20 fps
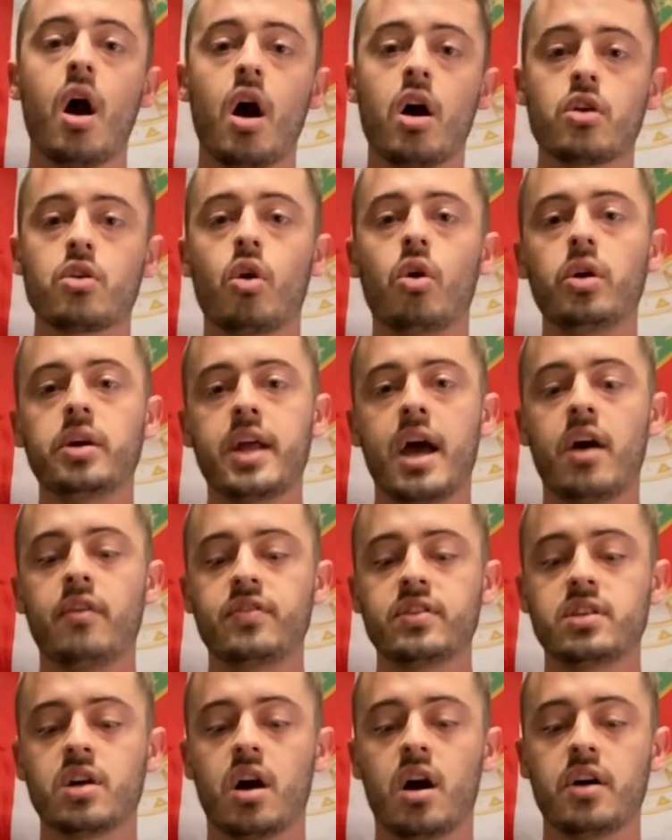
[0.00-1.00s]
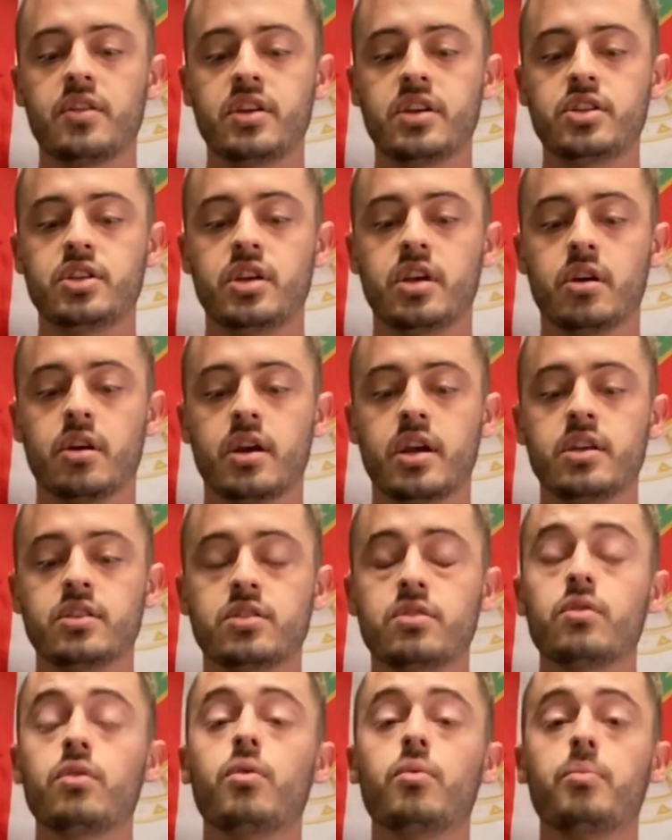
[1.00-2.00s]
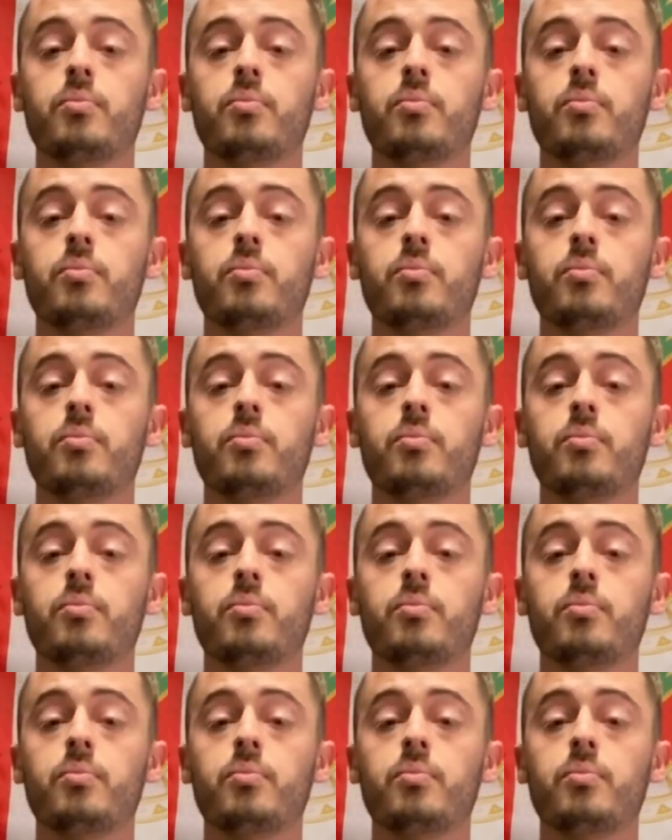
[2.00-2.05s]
Our goal at Alpha Tau this year is